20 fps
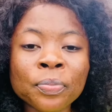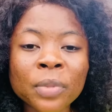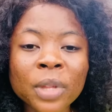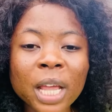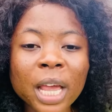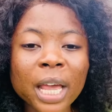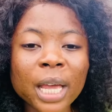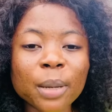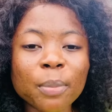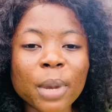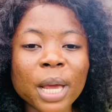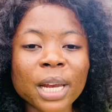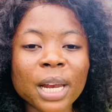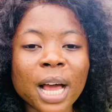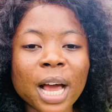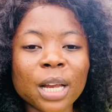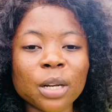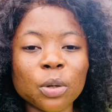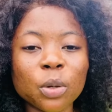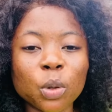Amen.
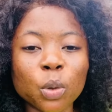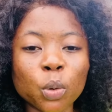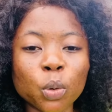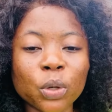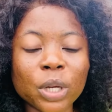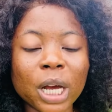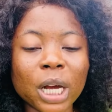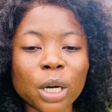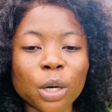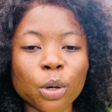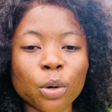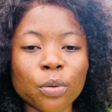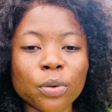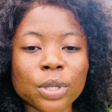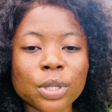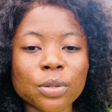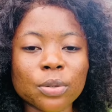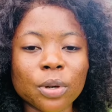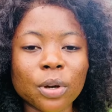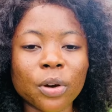Hallelujah. Glory
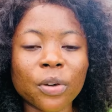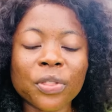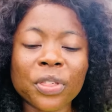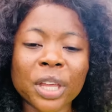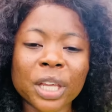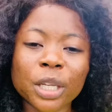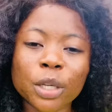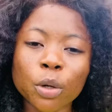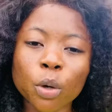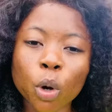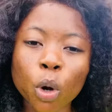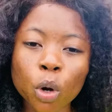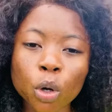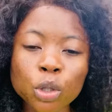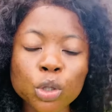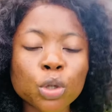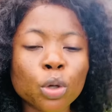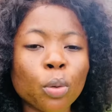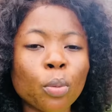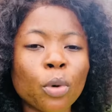to God. Thank you all
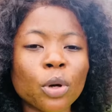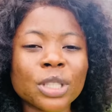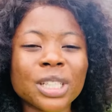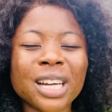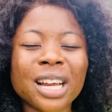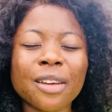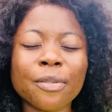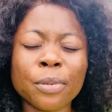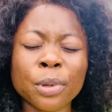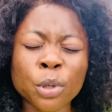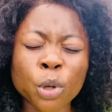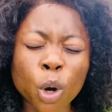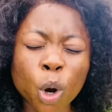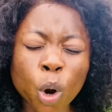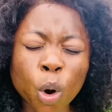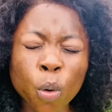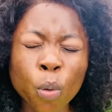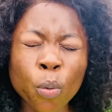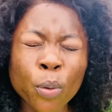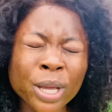so much that have been
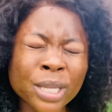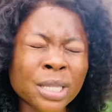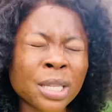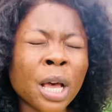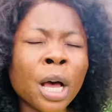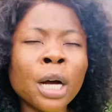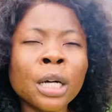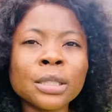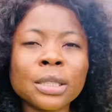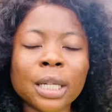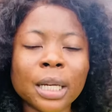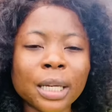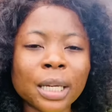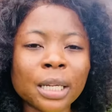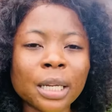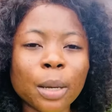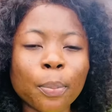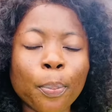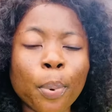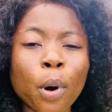always
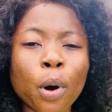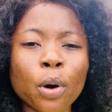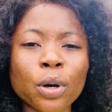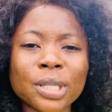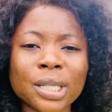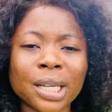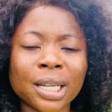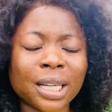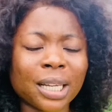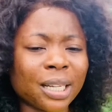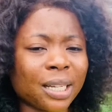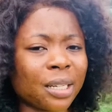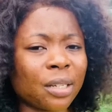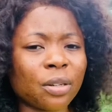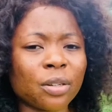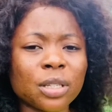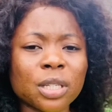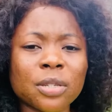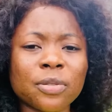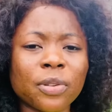taking a pause and clicking
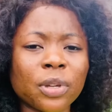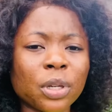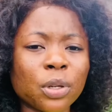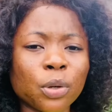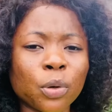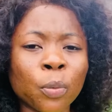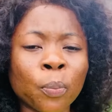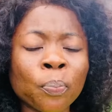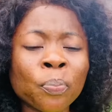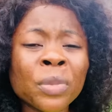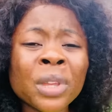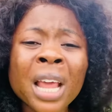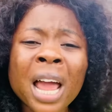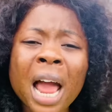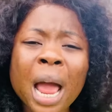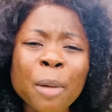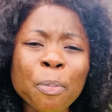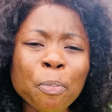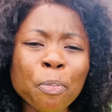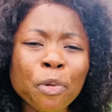on this video.
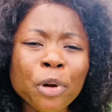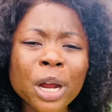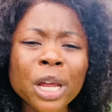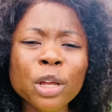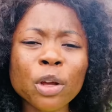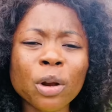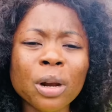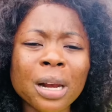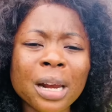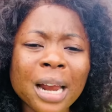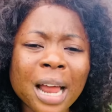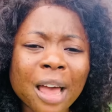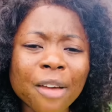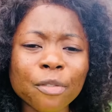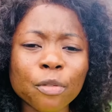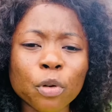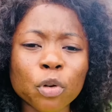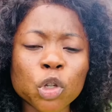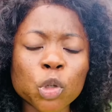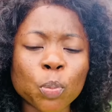I pray your
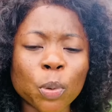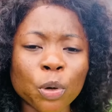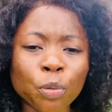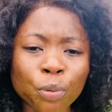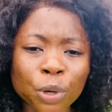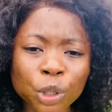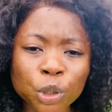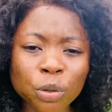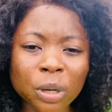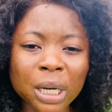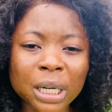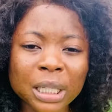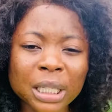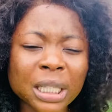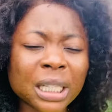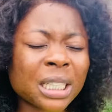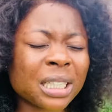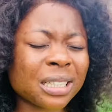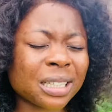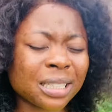life grows spiritually
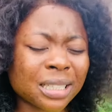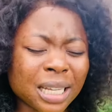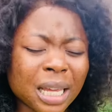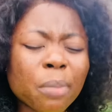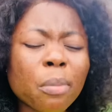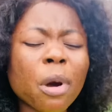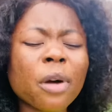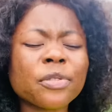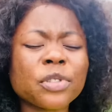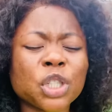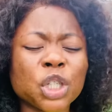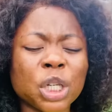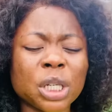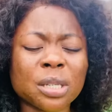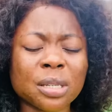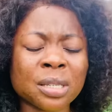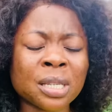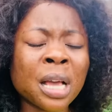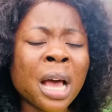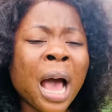in the name of
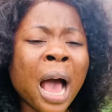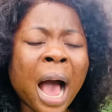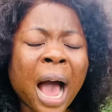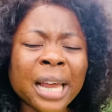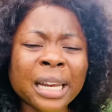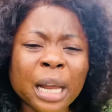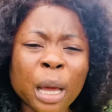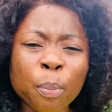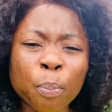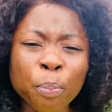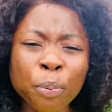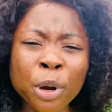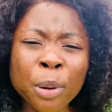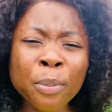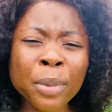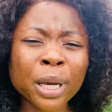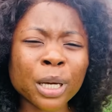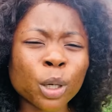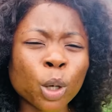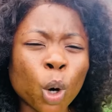Jesus. And I pray
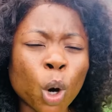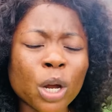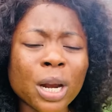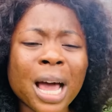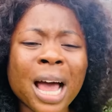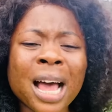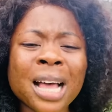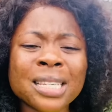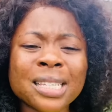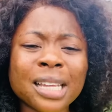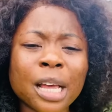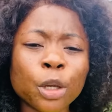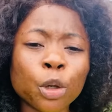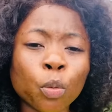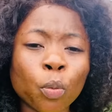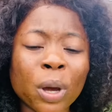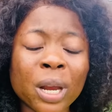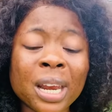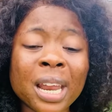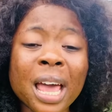may God answer
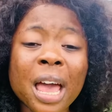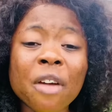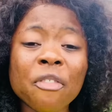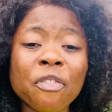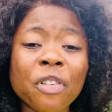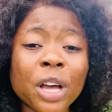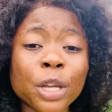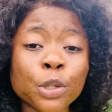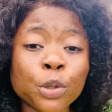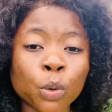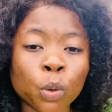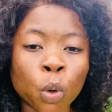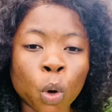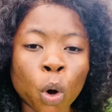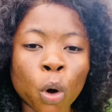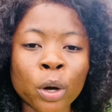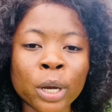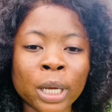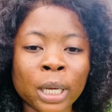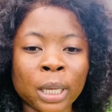you whenever you
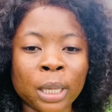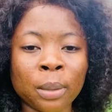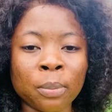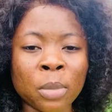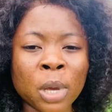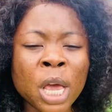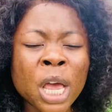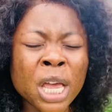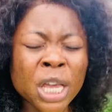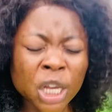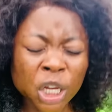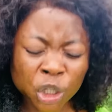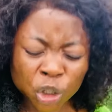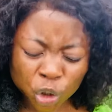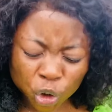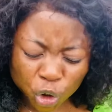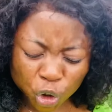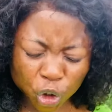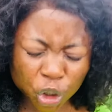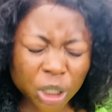call him
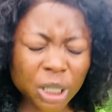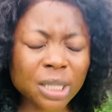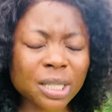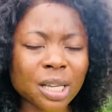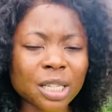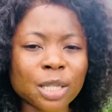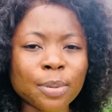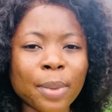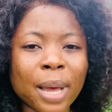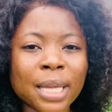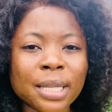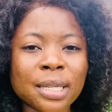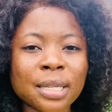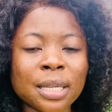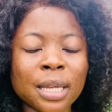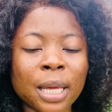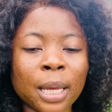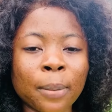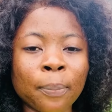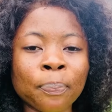in Jesus' mighty
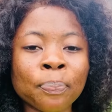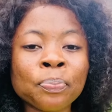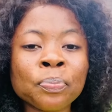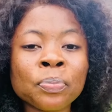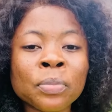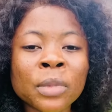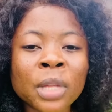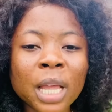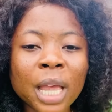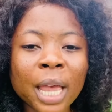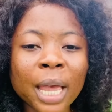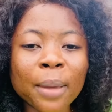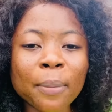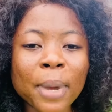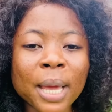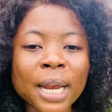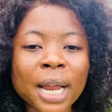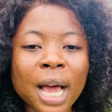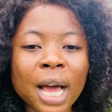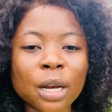name.
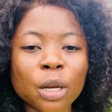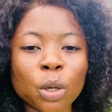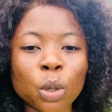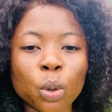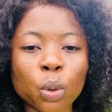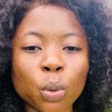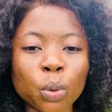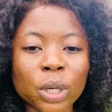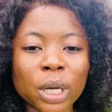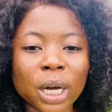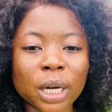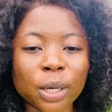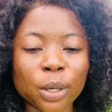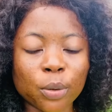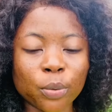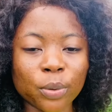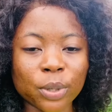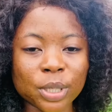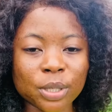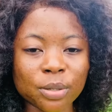Amen. Hallelujah.
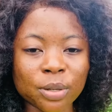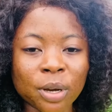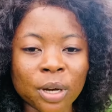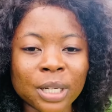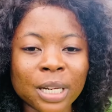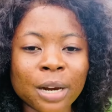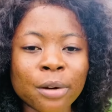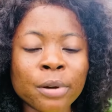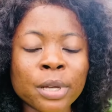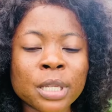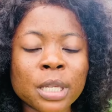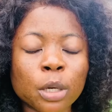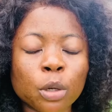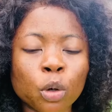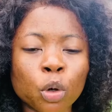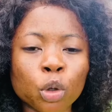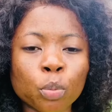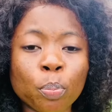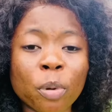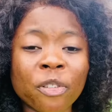Glory to God. There is a
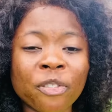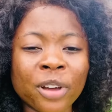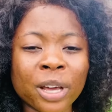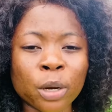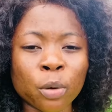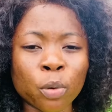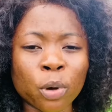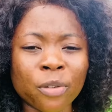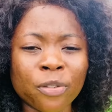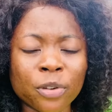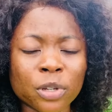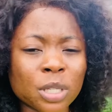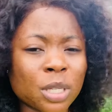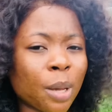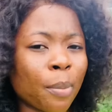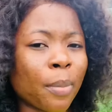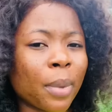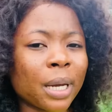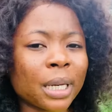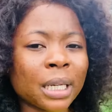good prophetic word for
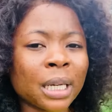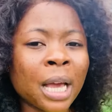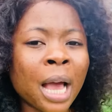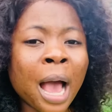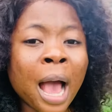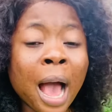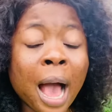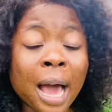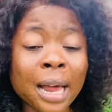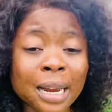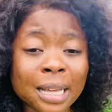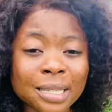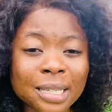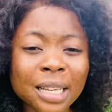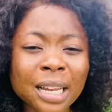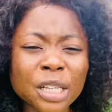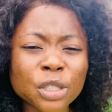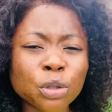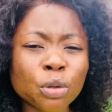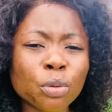somebody. And I
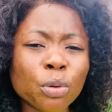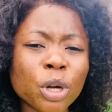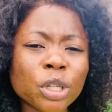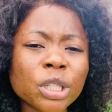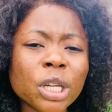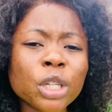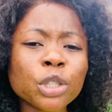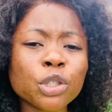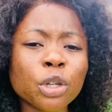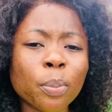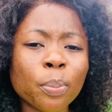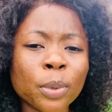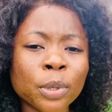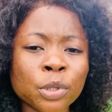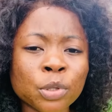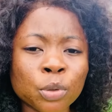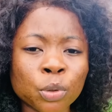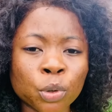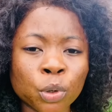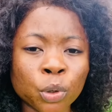said, I should rush and drop
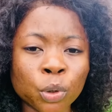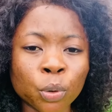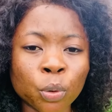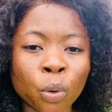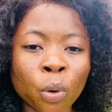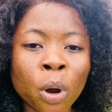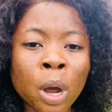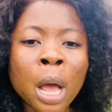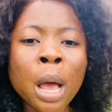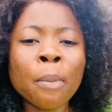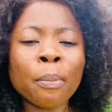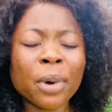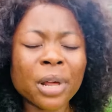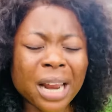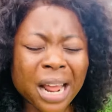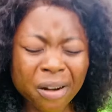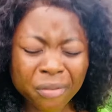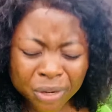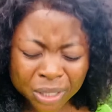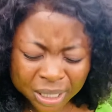it to you. But
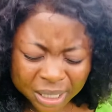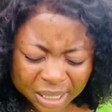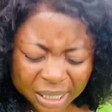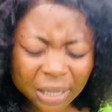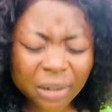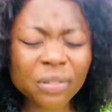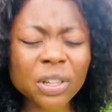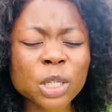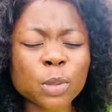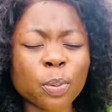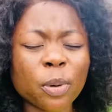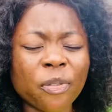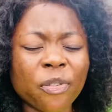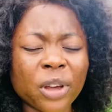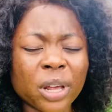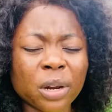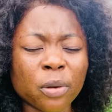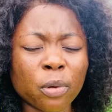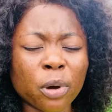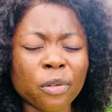I received this
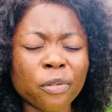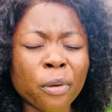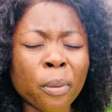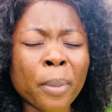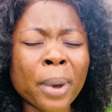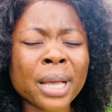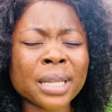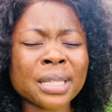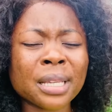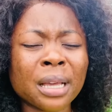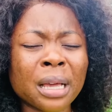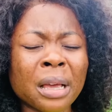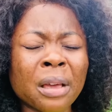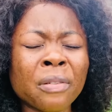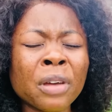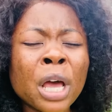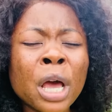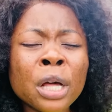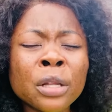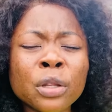prophetic word for
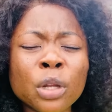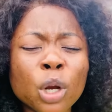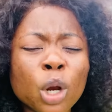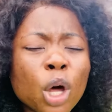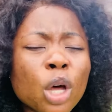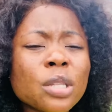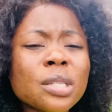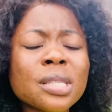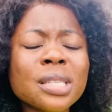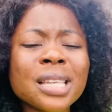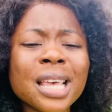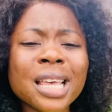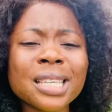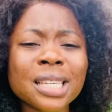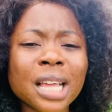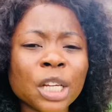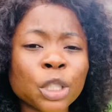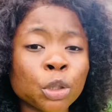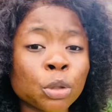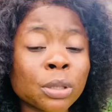myself. The Lord
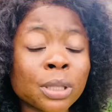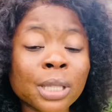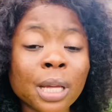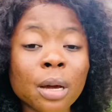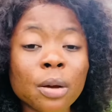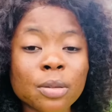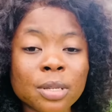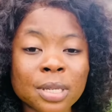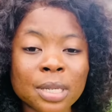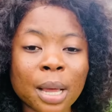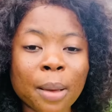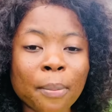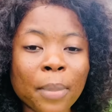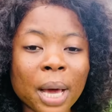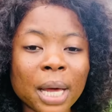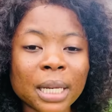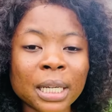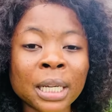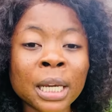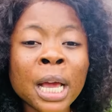says I should tell
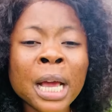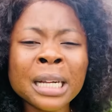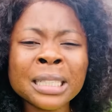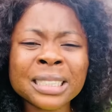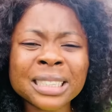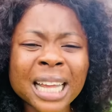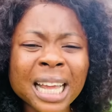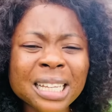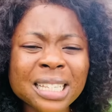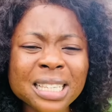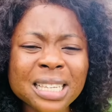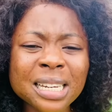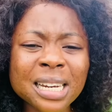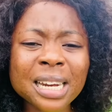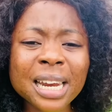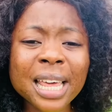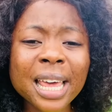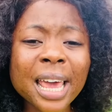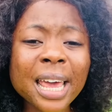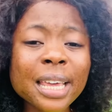somebody the
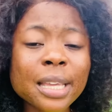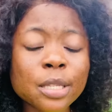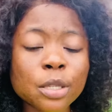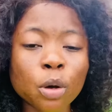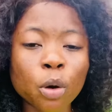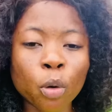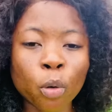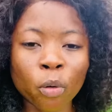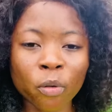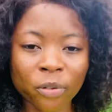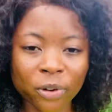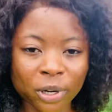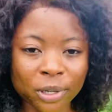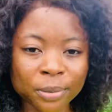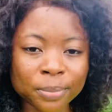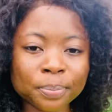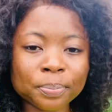delay is over.